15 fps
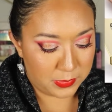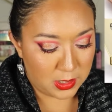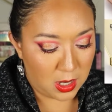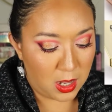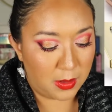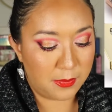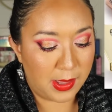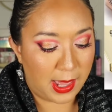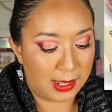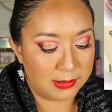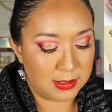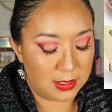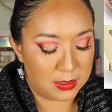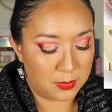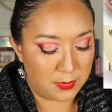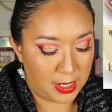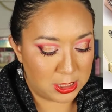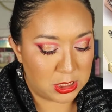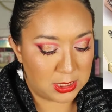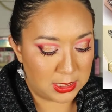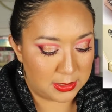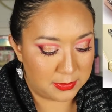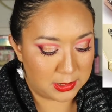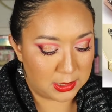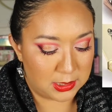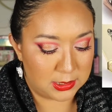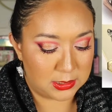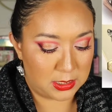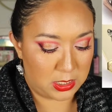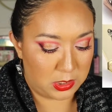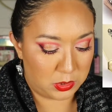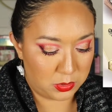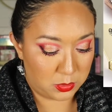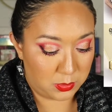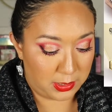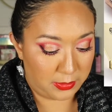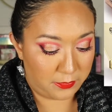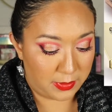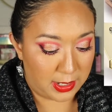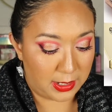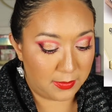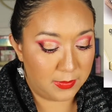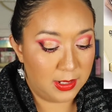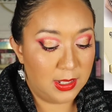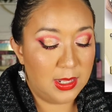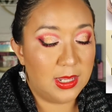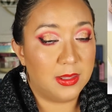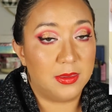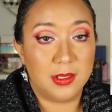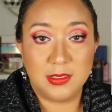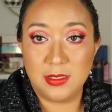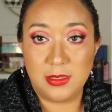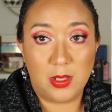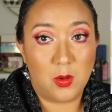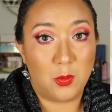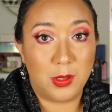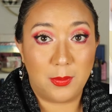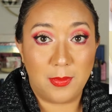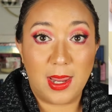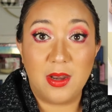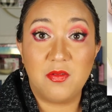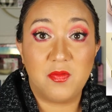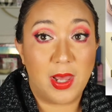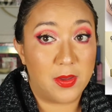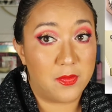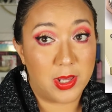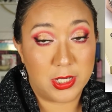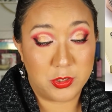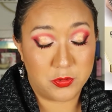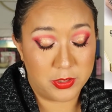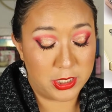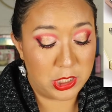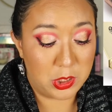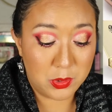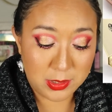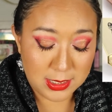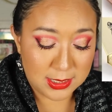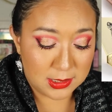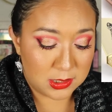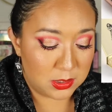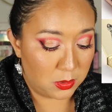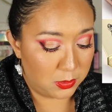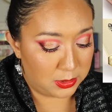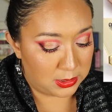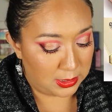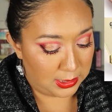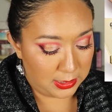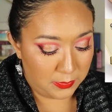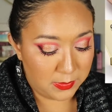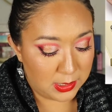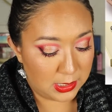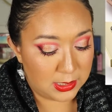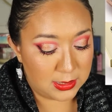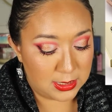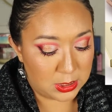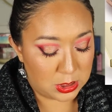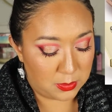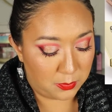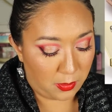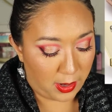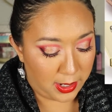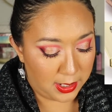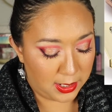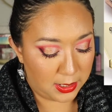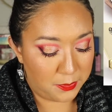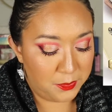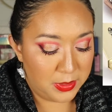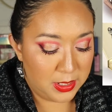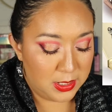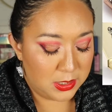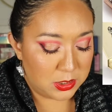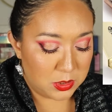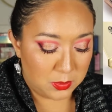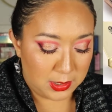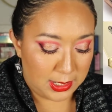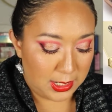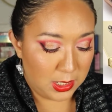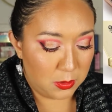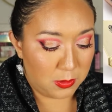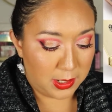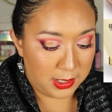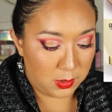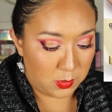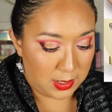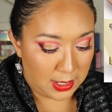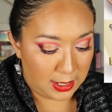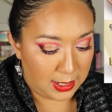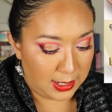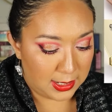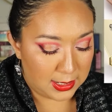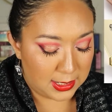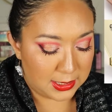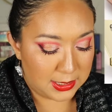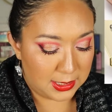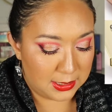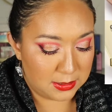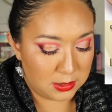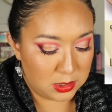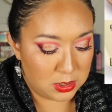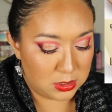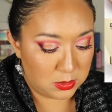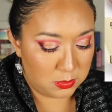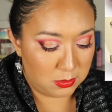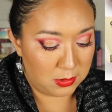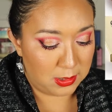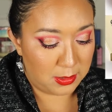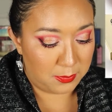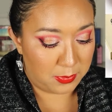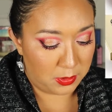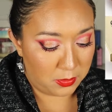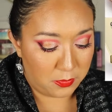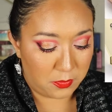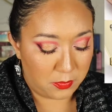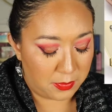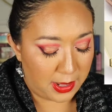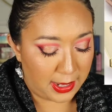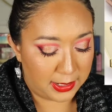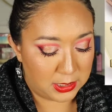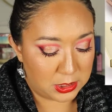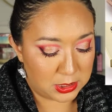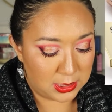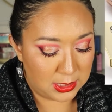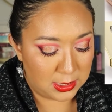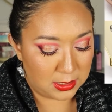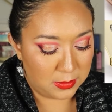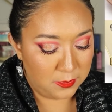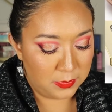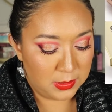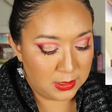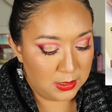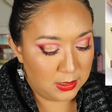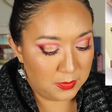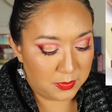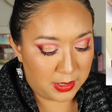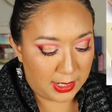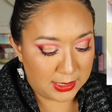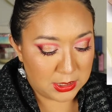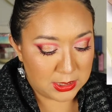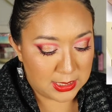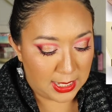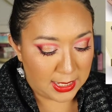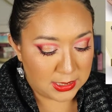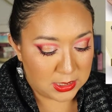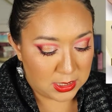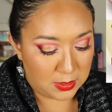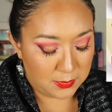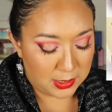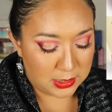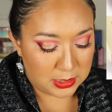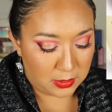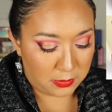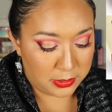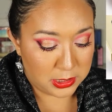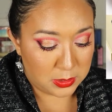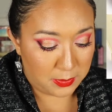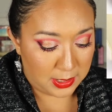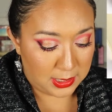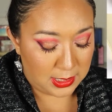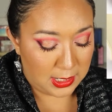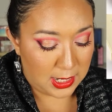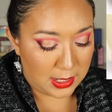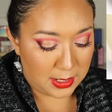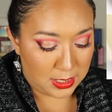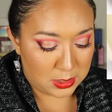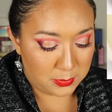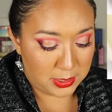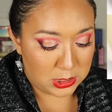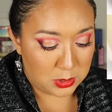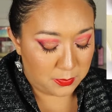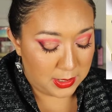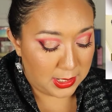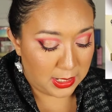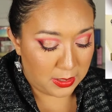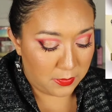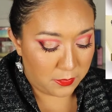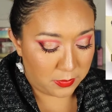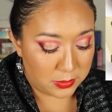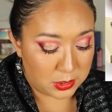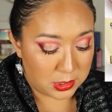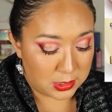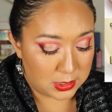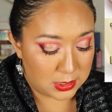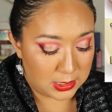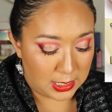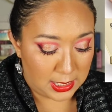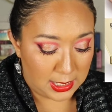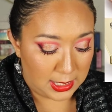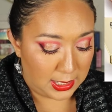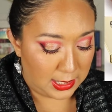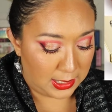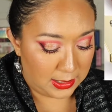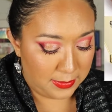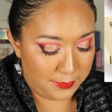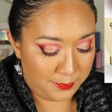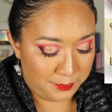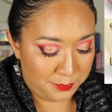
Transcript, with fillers: compact and the matching lipstick is one hundred twenty-five dollars, and they said they only made five hundred units, so it's a limited edition product. So get it while you can. I think this is really beautiful packaging, but I just can't see myself spending that much money for just a